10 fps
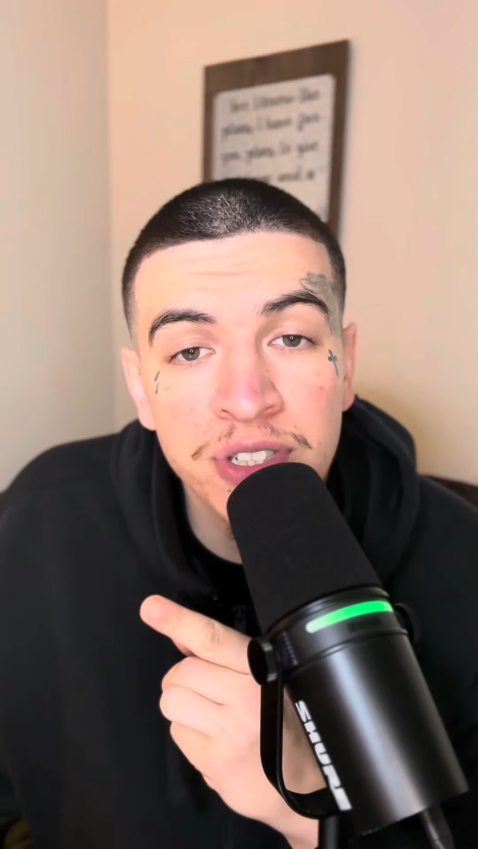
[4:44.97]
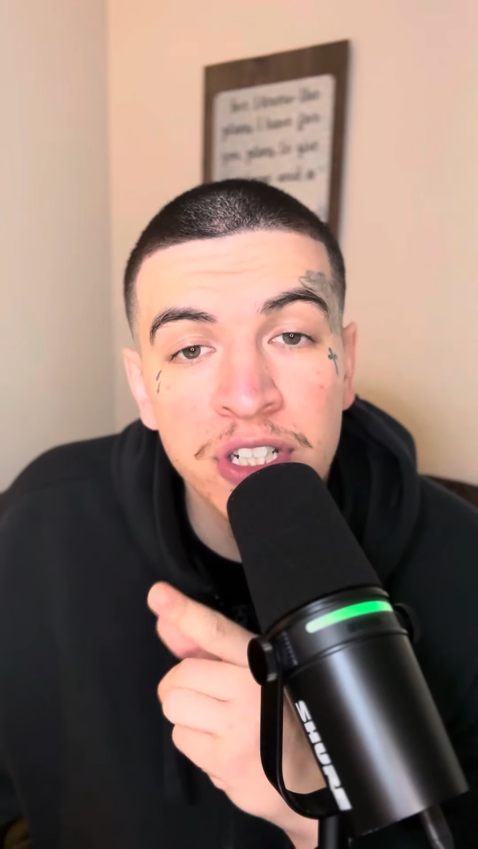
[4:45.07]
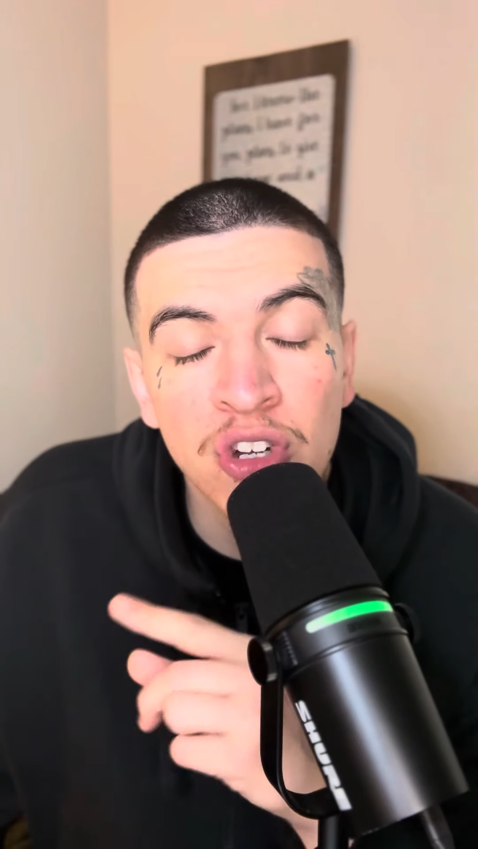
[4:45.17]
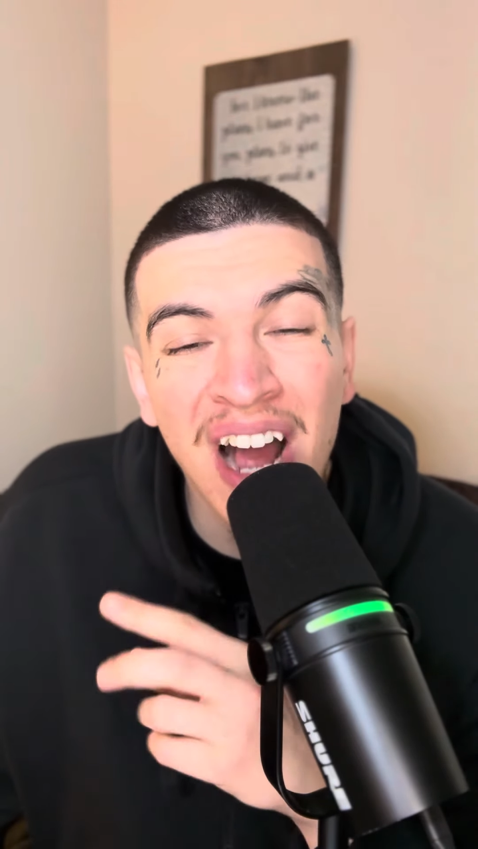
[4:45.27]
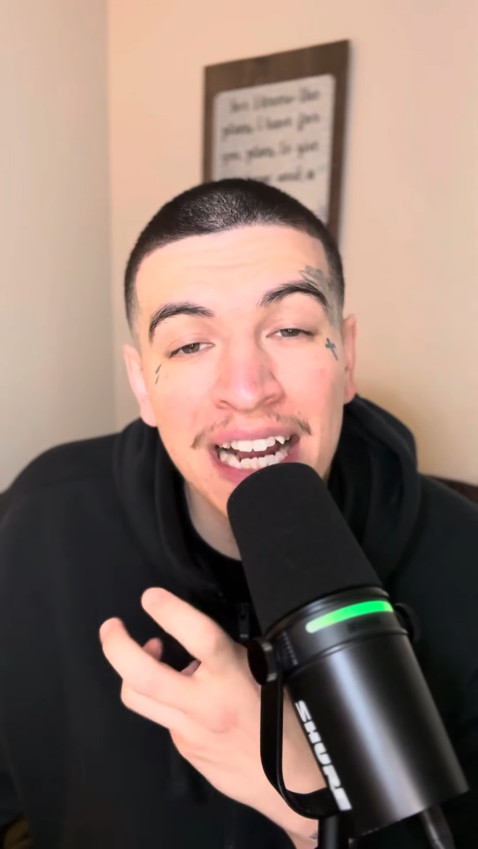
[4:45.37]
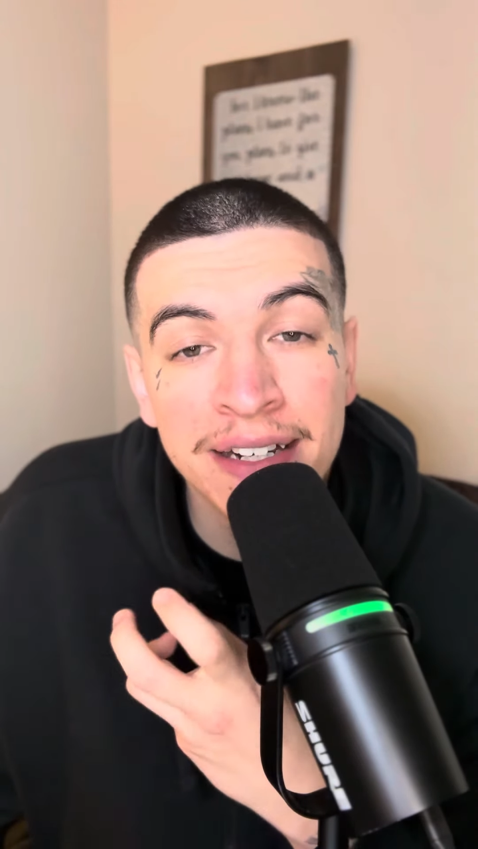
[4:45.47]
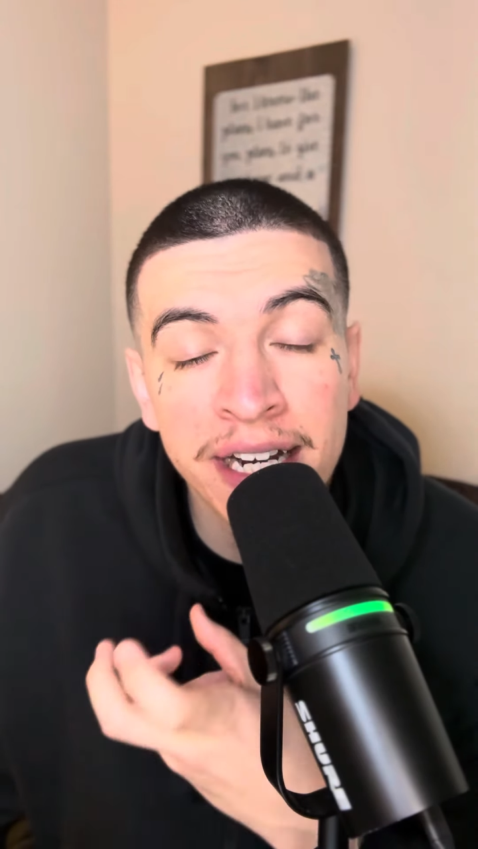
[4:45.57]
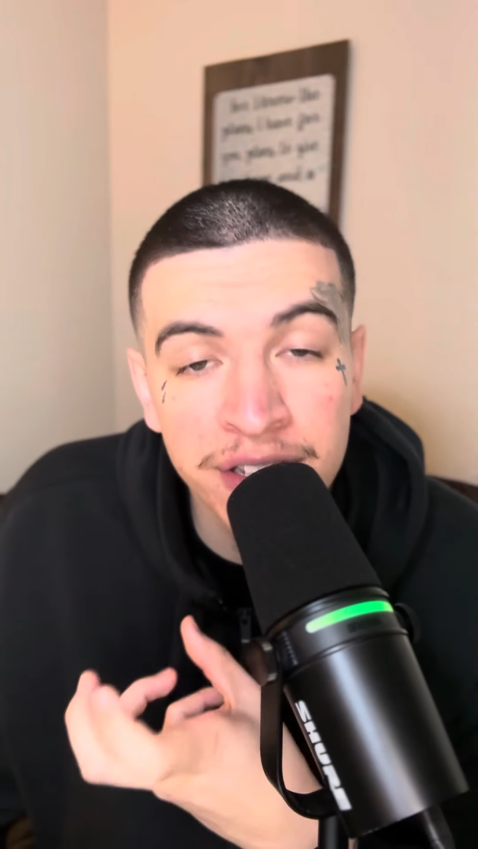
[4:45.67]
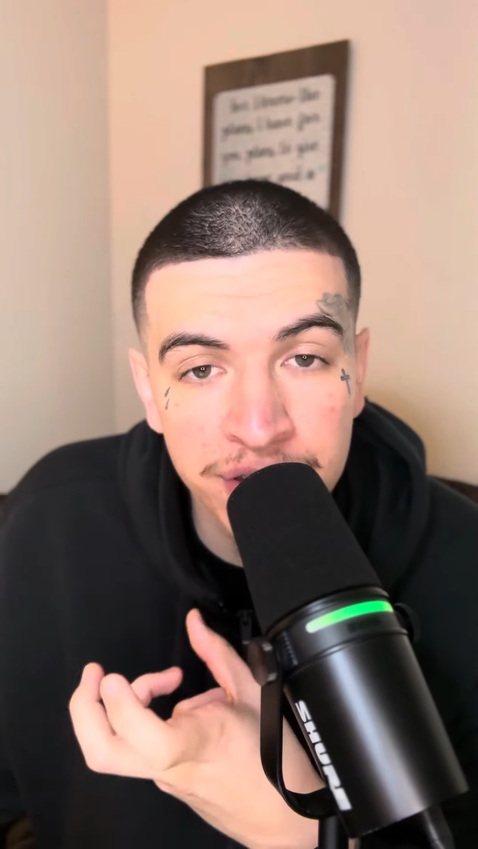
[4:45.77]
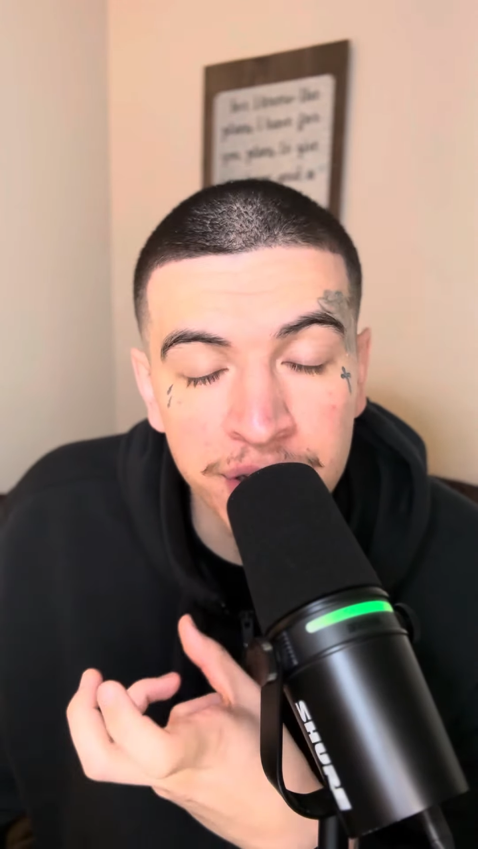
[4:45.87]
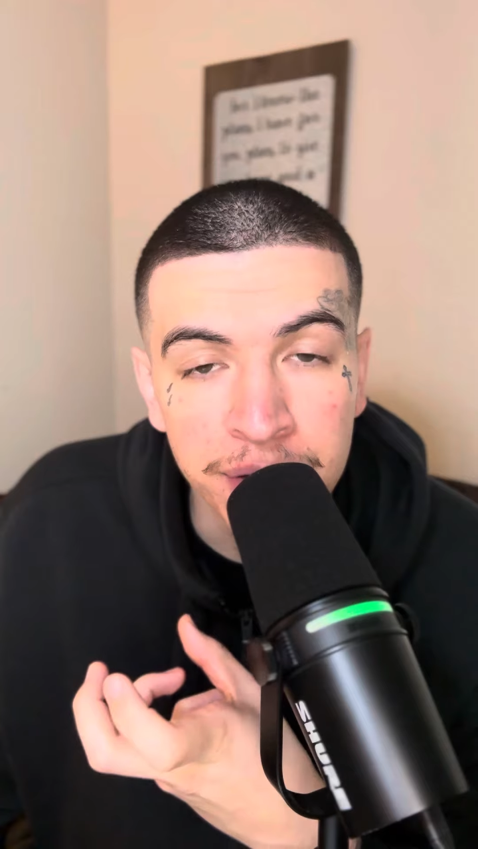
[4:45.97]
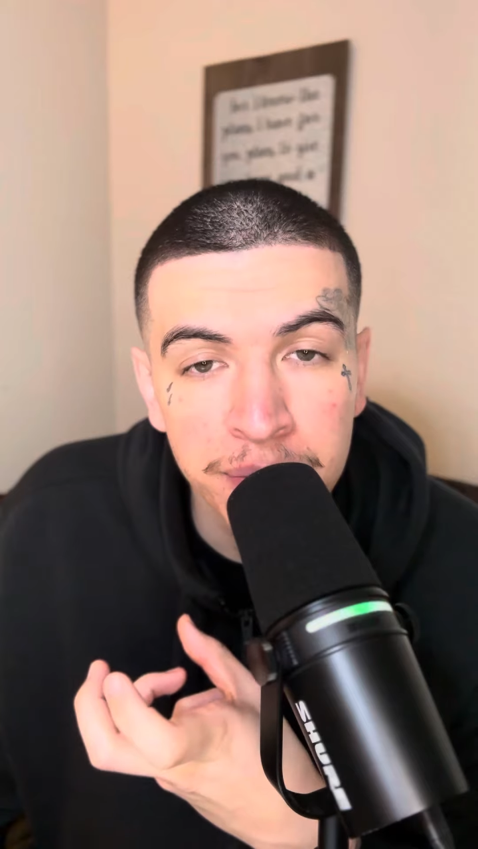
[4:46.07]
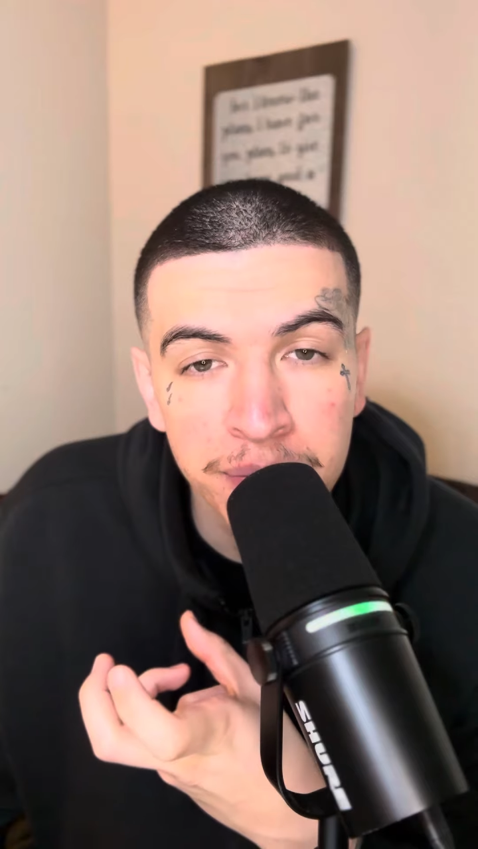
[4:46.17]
your identity